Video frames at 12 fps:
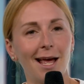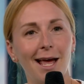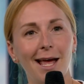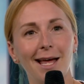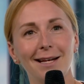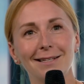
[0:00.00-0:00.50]

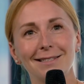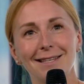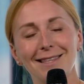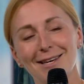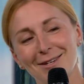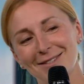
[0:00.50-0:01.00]
And
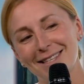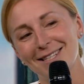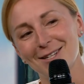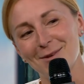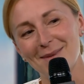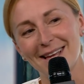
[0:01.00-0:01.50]
those that
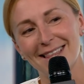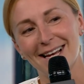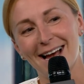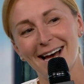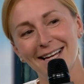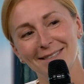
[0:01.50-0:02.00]
don't make the
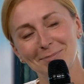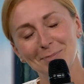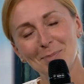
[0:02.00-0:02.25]
cut